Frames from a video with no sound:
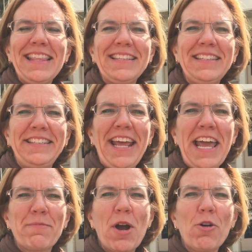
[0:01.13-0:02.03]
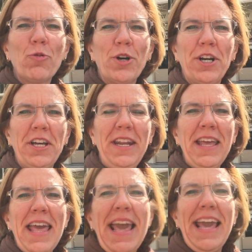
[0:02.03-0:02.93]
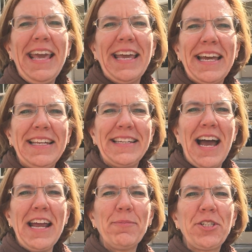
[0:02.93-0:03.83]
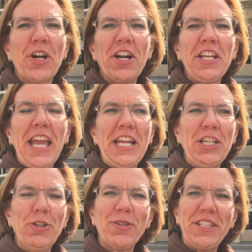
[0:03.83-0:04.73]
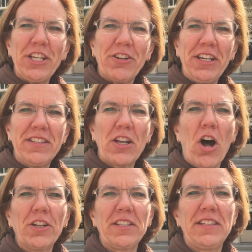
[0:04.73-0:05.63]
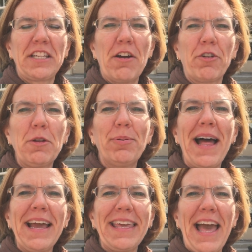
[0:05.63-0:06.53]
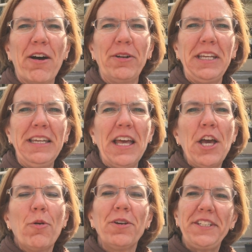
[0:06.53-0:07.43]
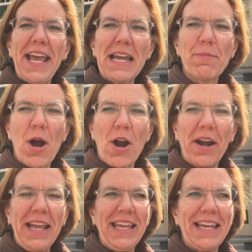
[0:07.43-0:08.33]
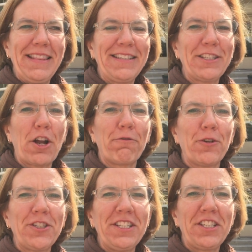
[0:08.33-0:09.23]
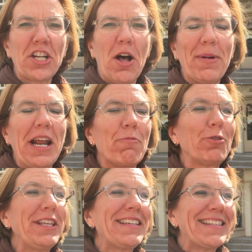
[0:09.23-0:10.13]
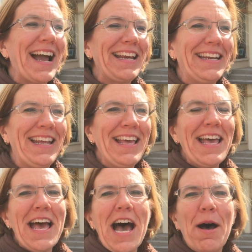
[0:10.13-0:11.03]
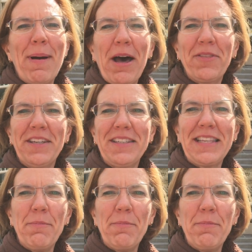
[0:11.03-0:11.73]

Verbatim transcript: Hi, this is Dagmar Wood, and I'm starting a new series called Discovering Platte County with Dagmar. And this is our first installment. I'm really excited about this.